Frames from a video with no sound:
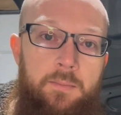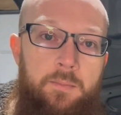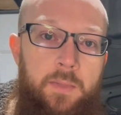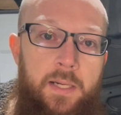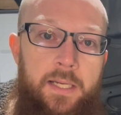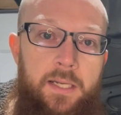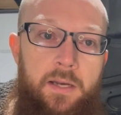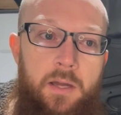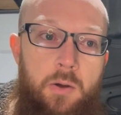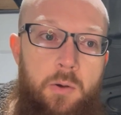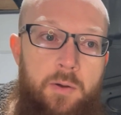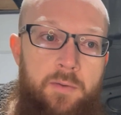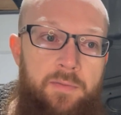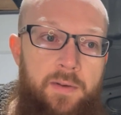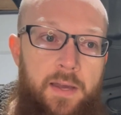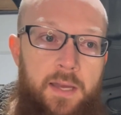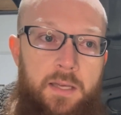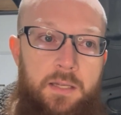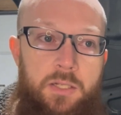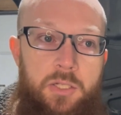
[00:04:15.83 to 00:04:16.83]
I know if
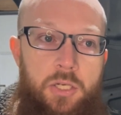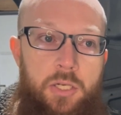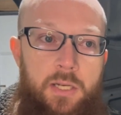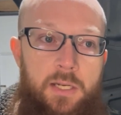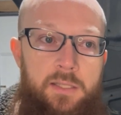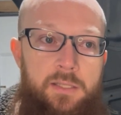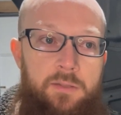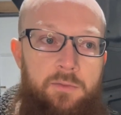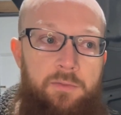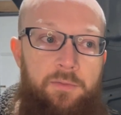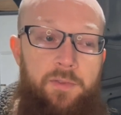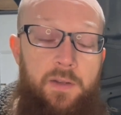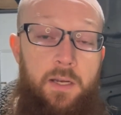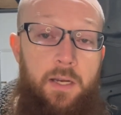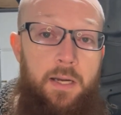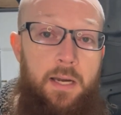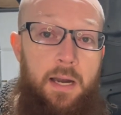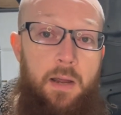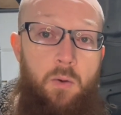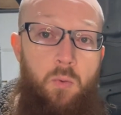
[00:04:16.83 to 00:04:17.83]
I could just
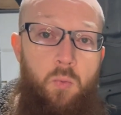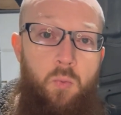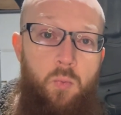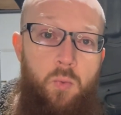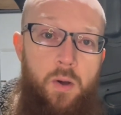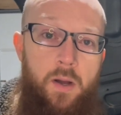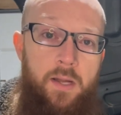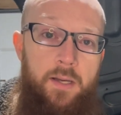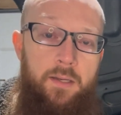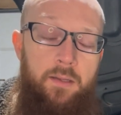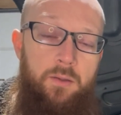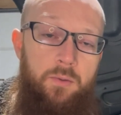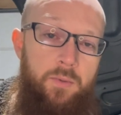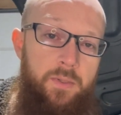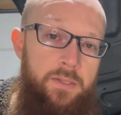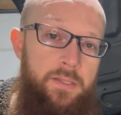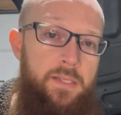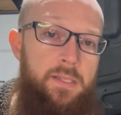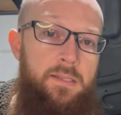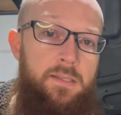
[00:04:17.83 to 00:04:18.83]
figure out what the
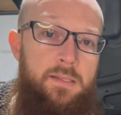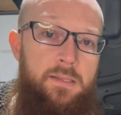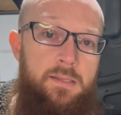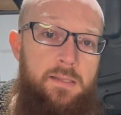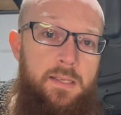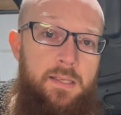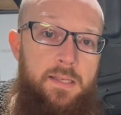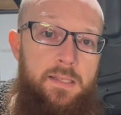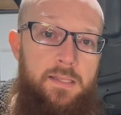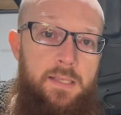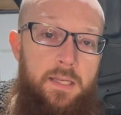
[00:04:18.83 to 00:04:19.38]
resistance is,